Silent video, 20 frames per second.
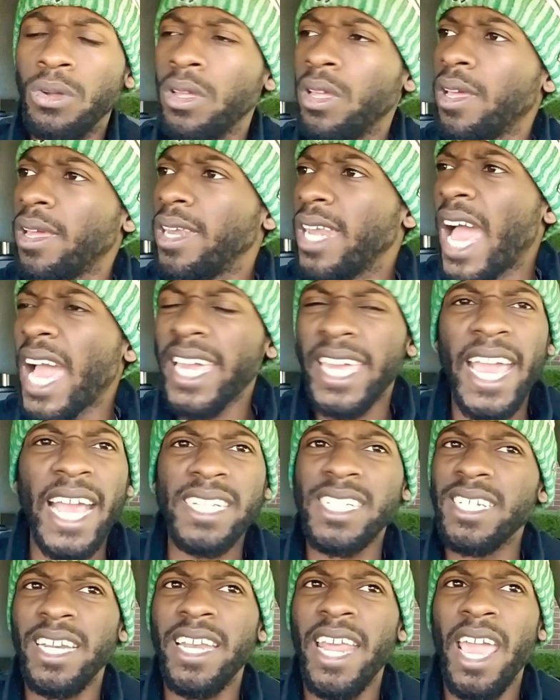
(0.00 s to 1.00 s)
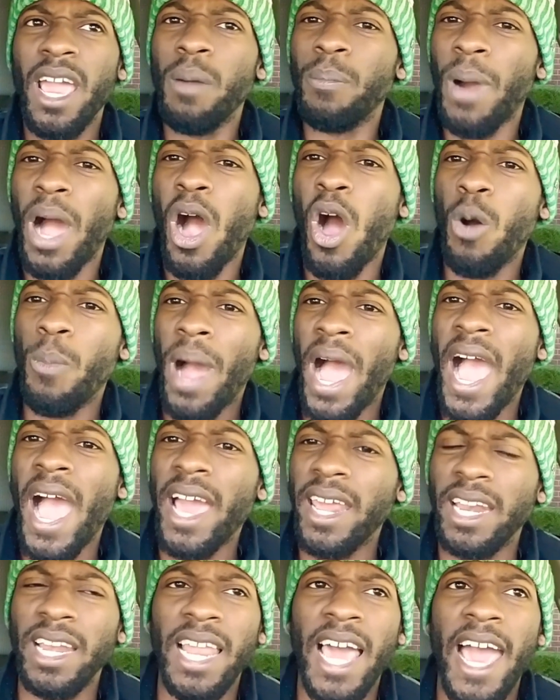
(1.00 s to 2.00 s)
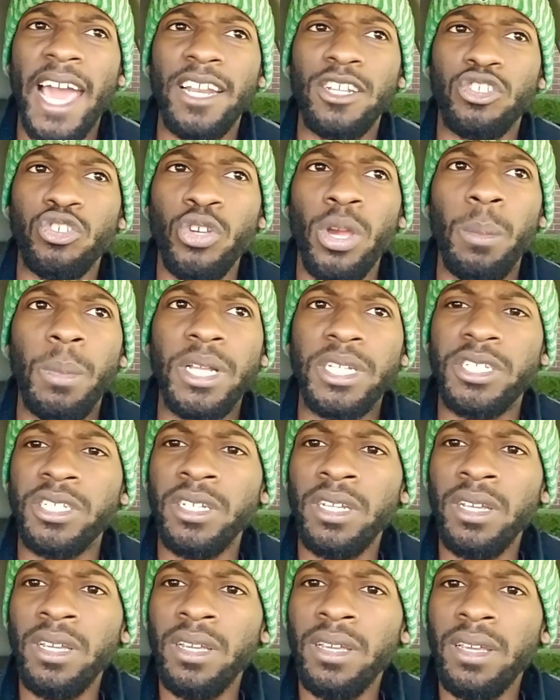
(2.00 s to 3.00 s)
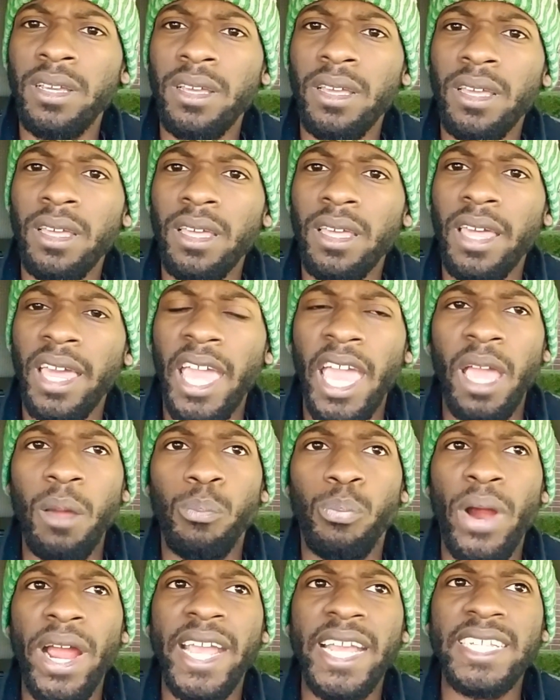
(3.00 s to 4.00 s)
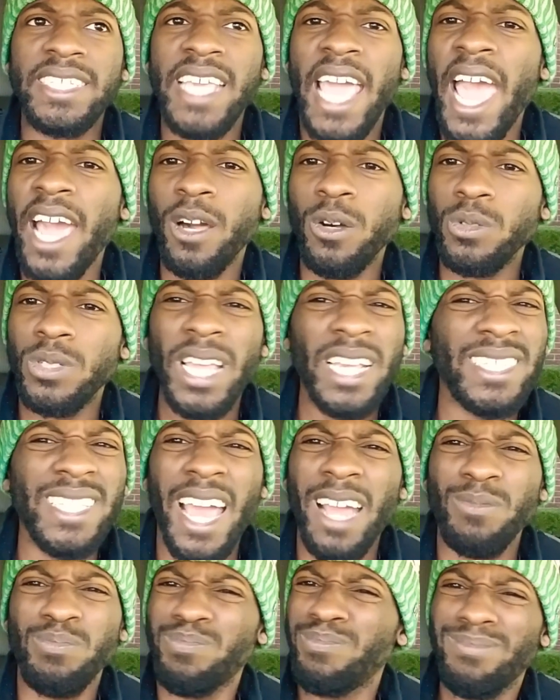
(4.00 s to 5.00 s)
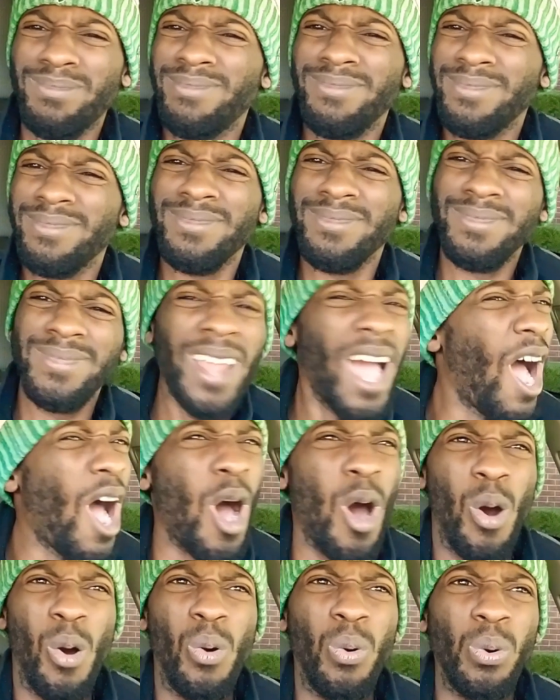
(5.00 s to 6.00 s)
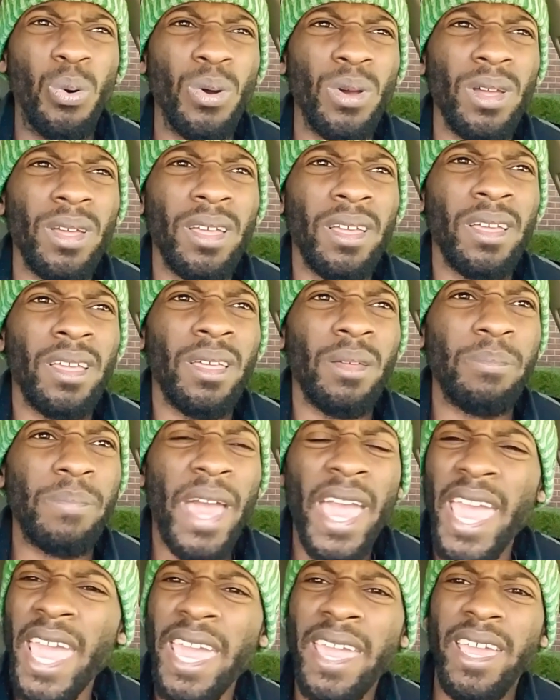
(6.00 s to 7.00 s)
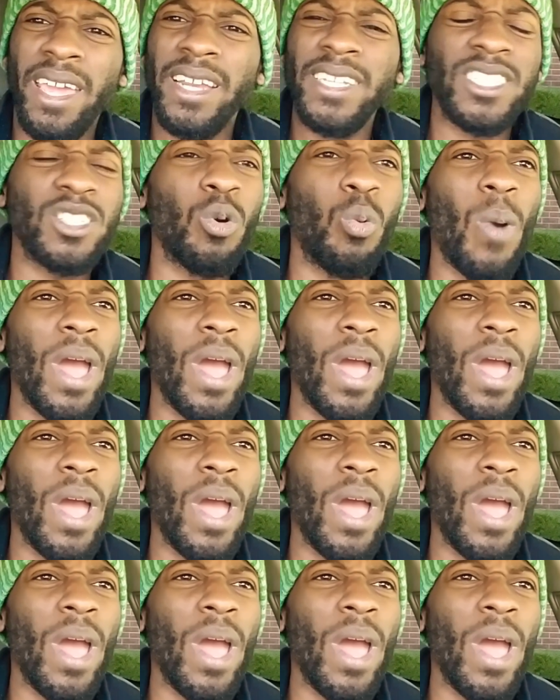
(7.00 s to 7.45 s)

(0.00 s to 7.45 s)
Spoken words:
not catching the damn ball behind the line of scrimmage and breaking tackles. That's not No. Man, that's the way